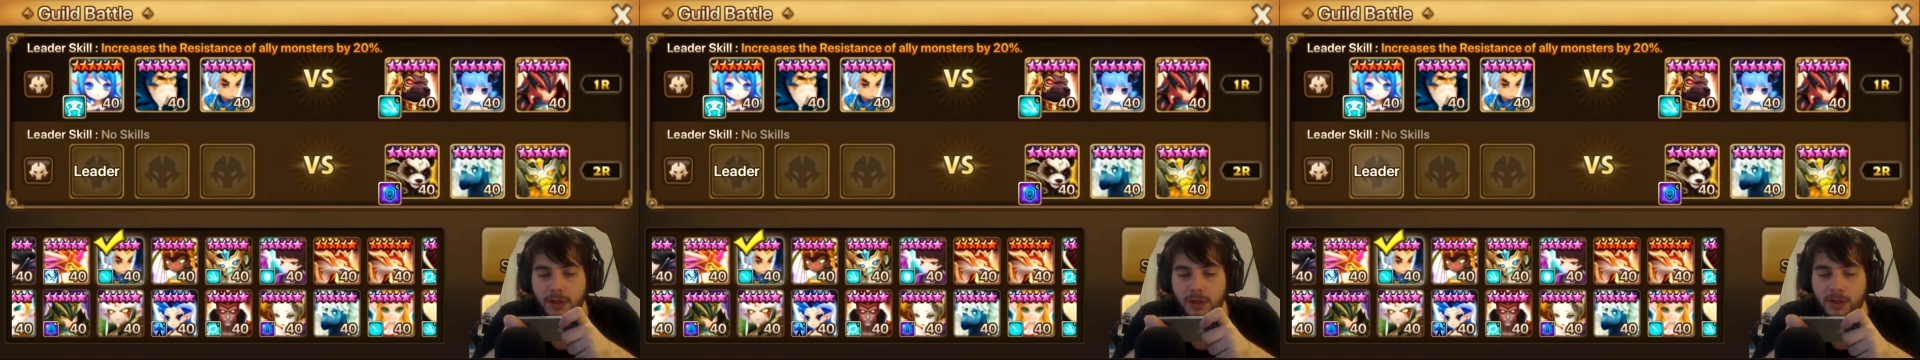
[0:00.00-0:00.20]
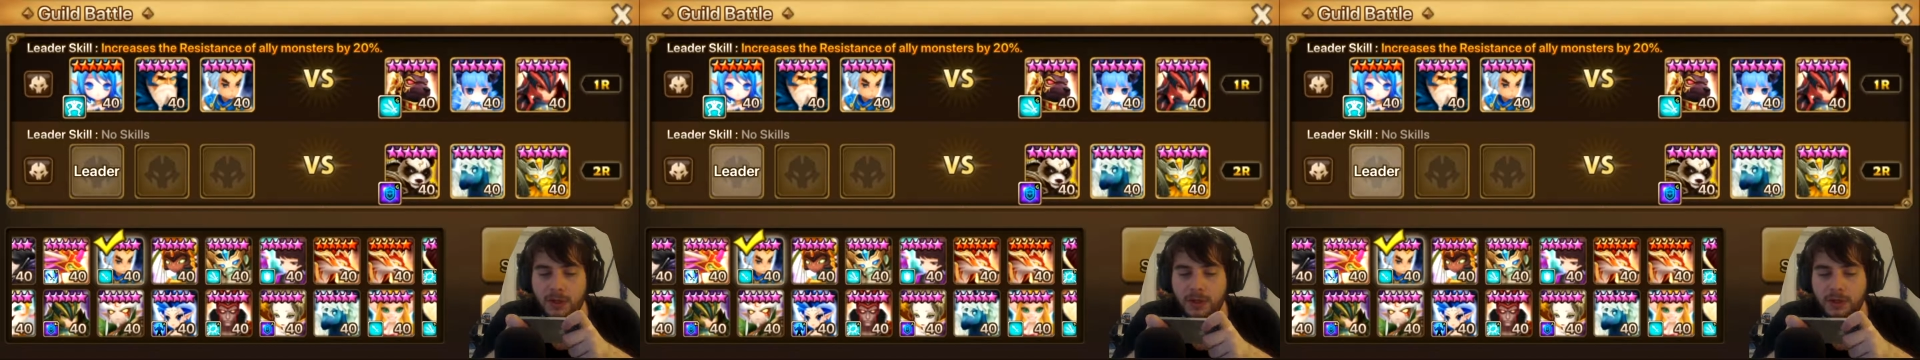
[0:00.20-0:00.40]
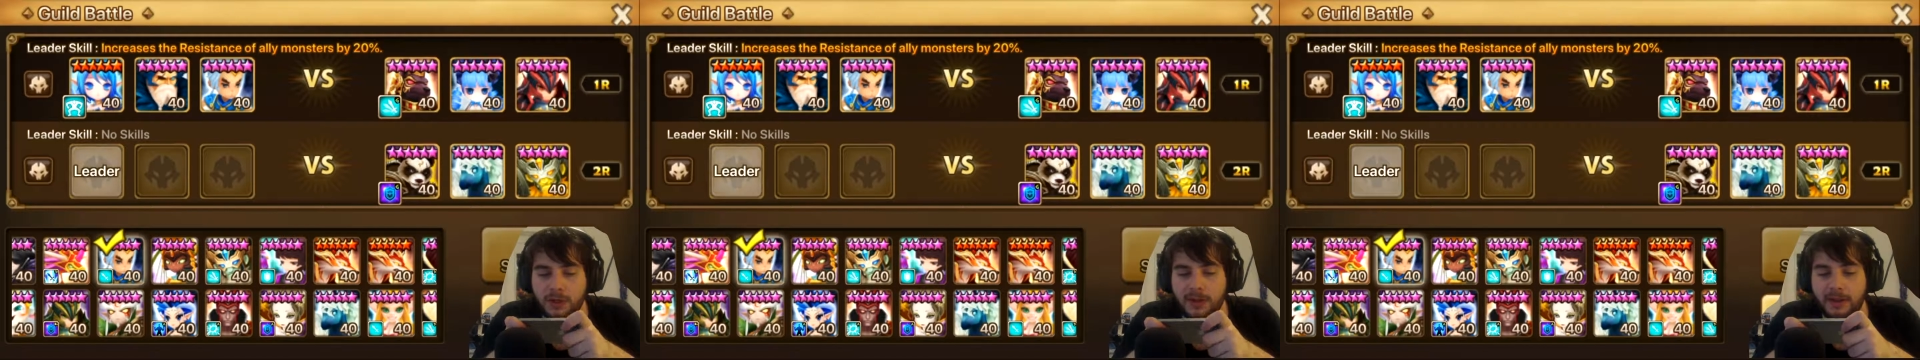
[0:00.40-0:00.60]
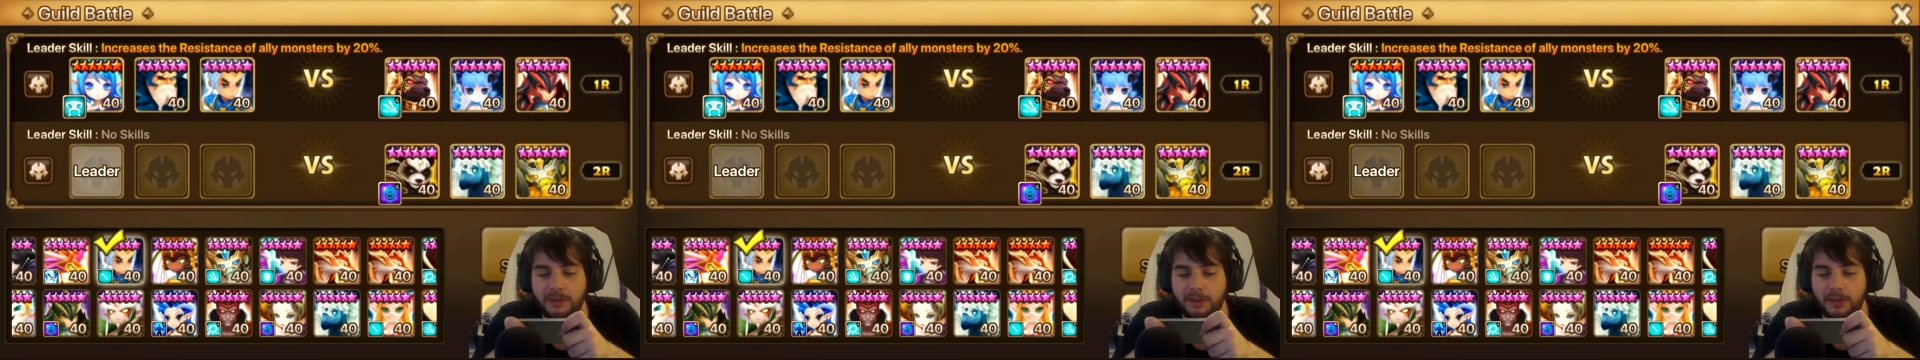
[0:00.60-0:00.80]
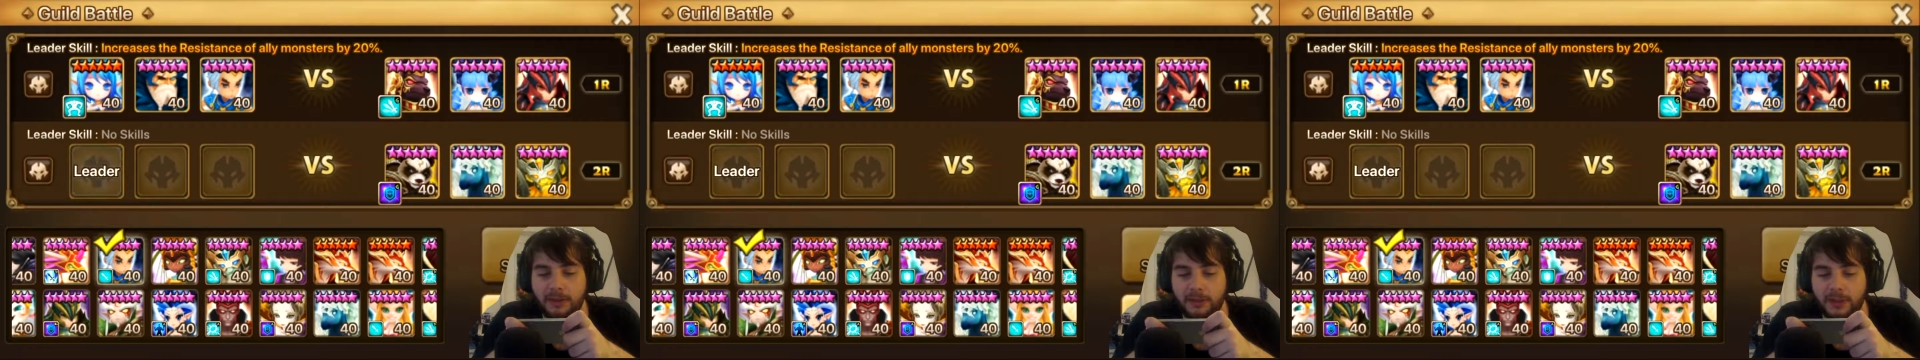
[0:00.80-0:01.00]
She's going to
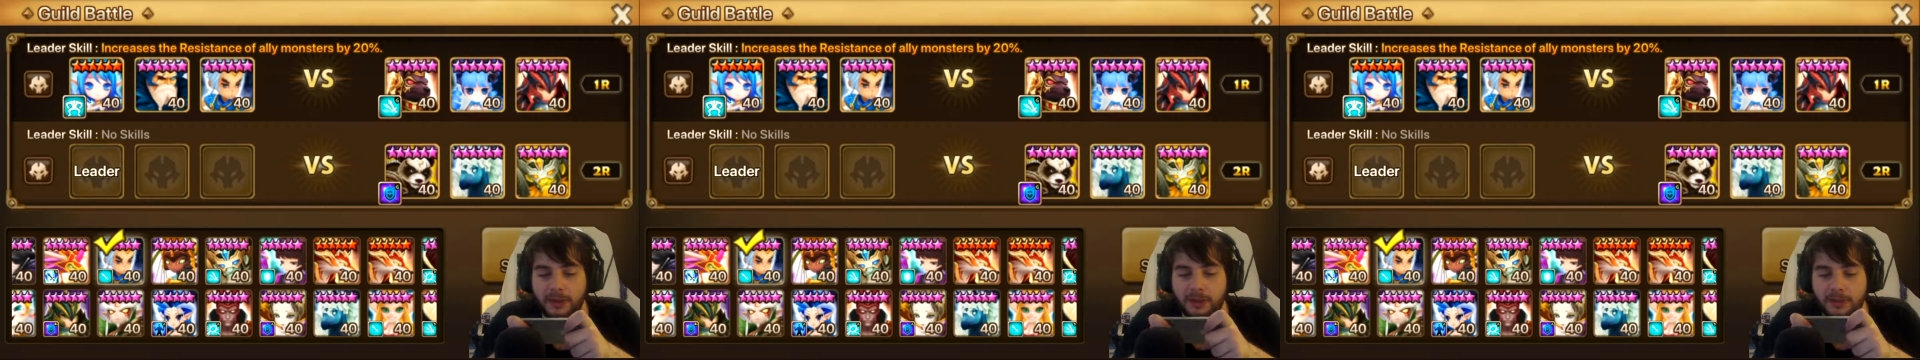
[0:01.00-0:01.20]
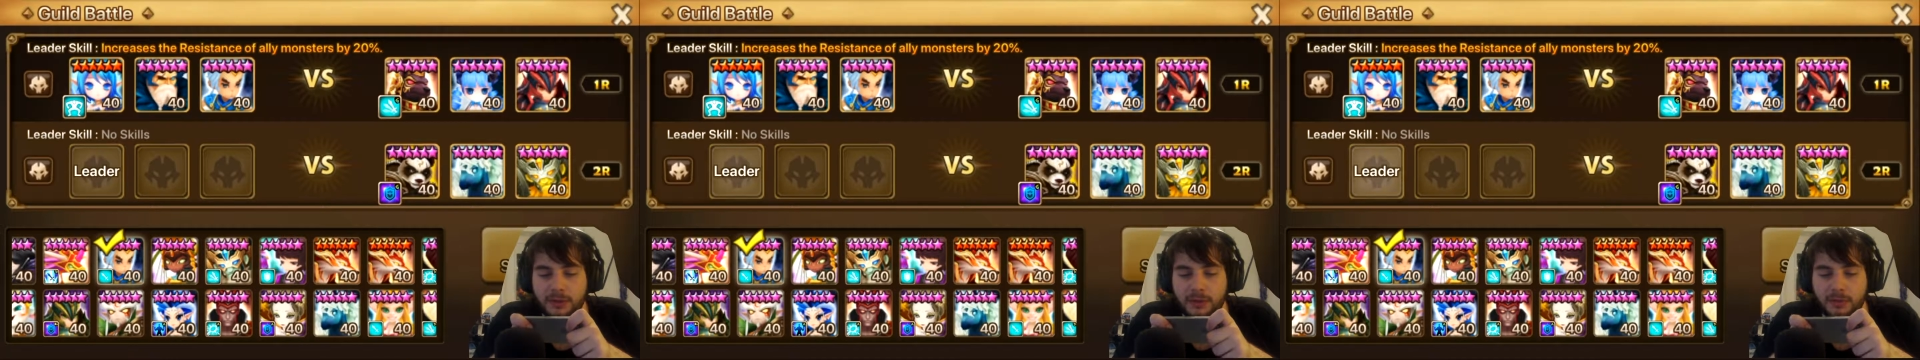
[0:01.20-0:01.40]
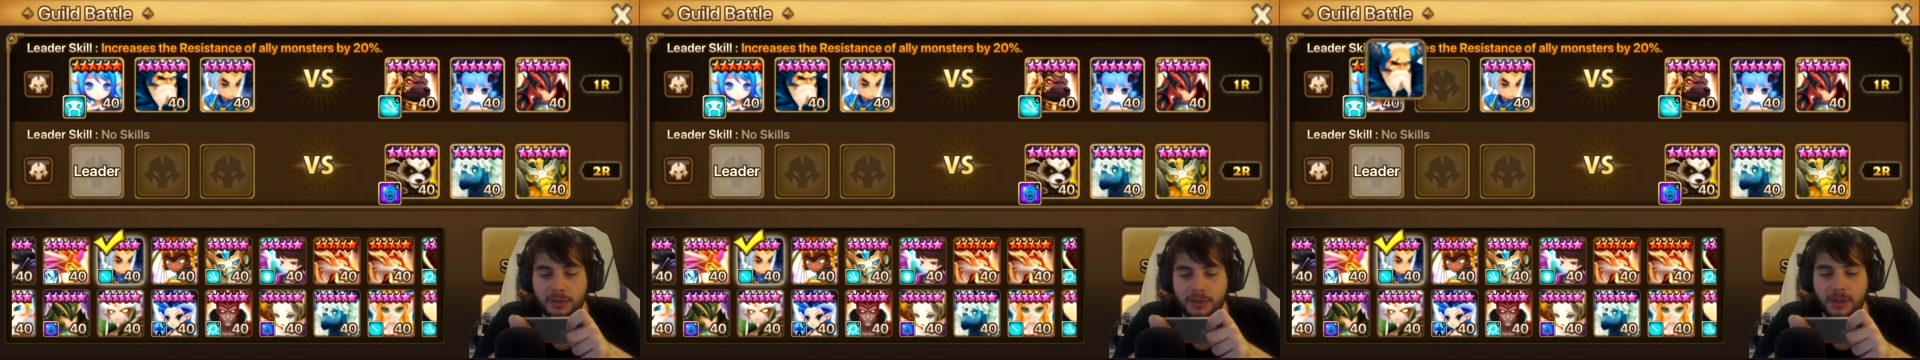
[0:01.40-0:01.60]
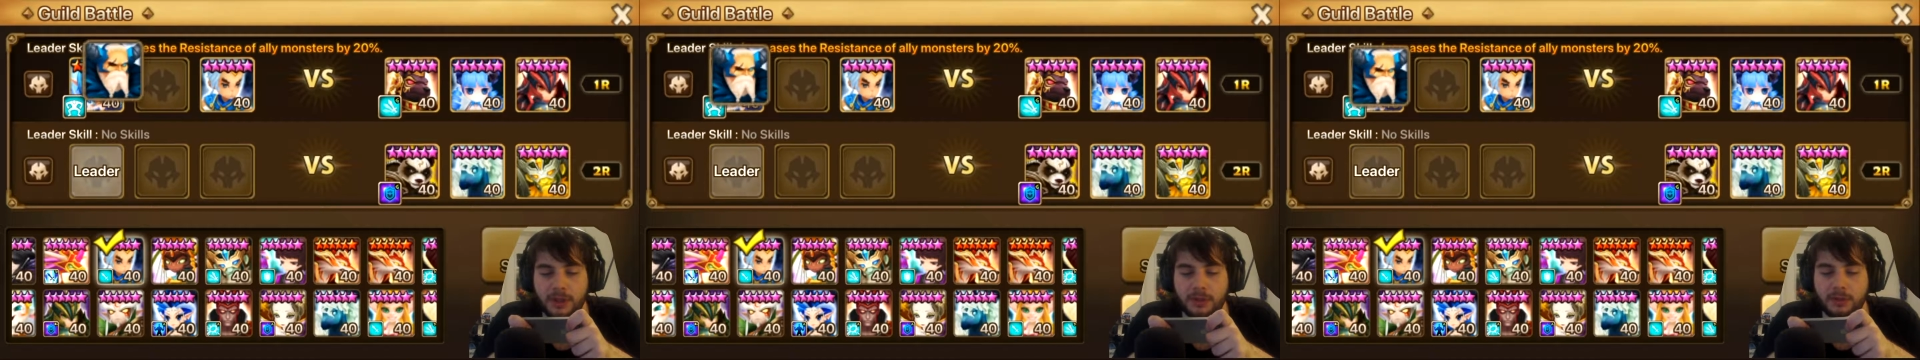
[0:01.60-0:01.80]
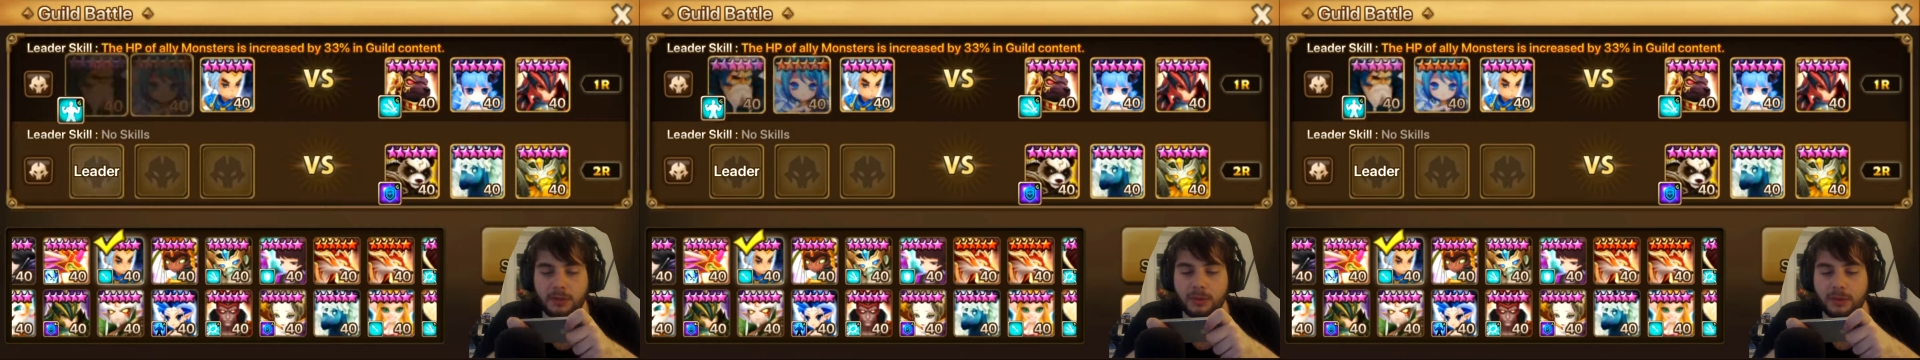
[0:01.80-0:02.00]
have enough heals to
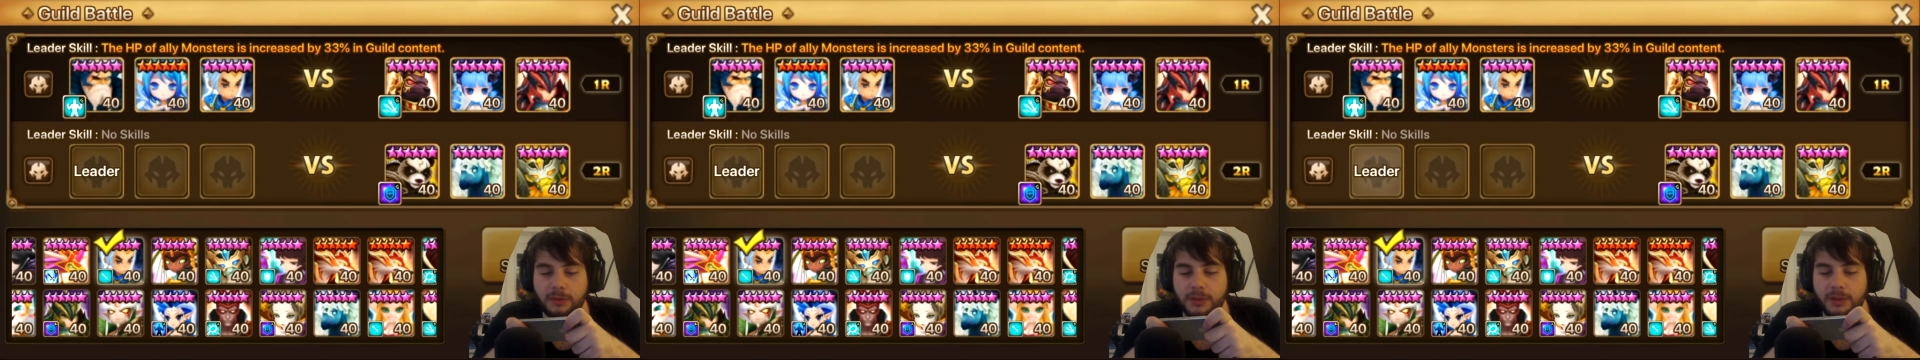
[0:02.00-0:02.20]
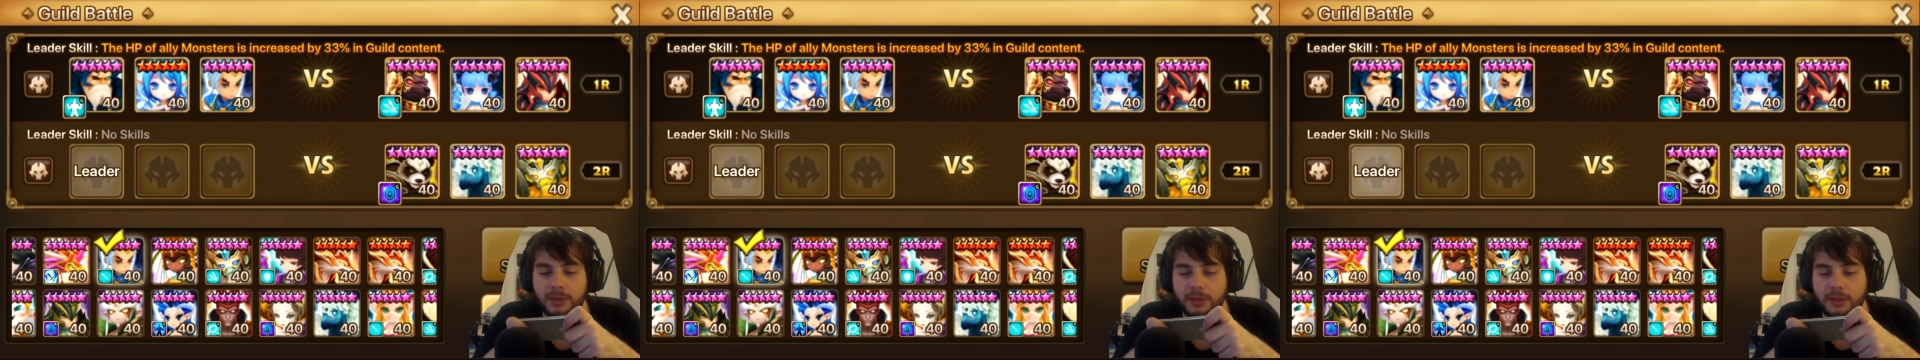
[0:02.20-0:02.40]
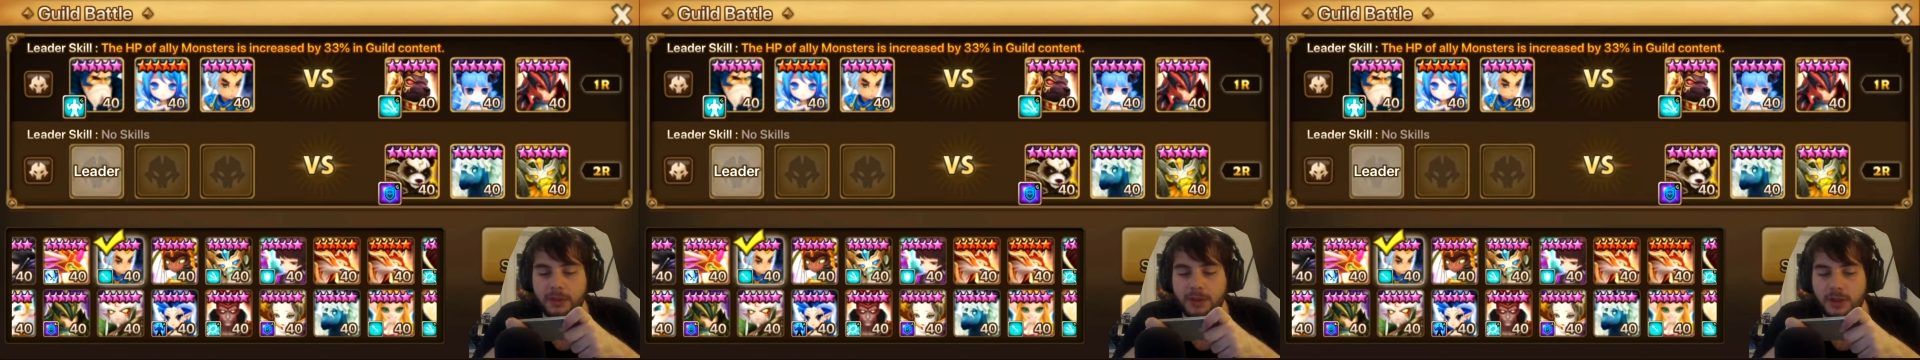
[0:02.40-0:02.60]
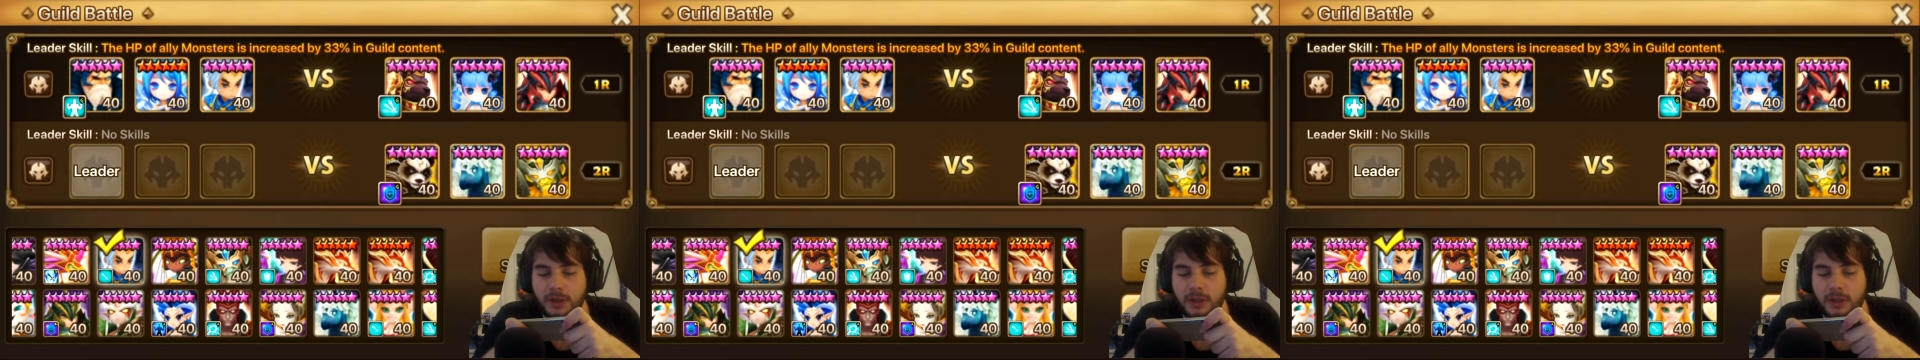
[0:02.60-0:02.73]
protect all of us.